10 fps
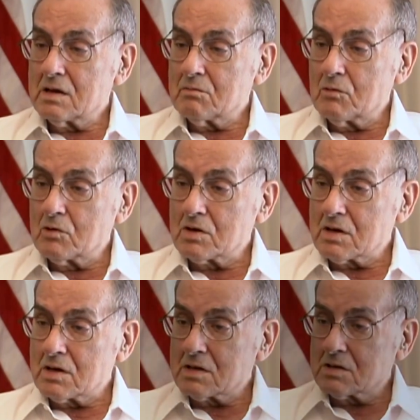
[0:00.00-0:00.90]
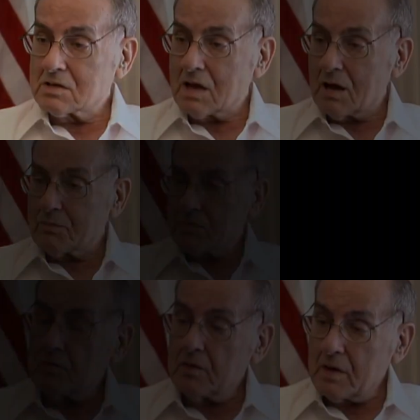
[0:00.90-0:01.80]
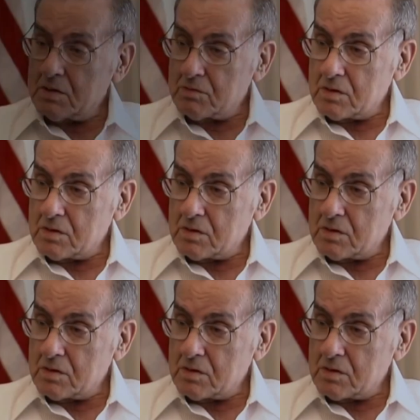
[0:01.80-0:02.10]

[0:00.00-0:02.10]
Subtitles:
the morning it stopped. We entered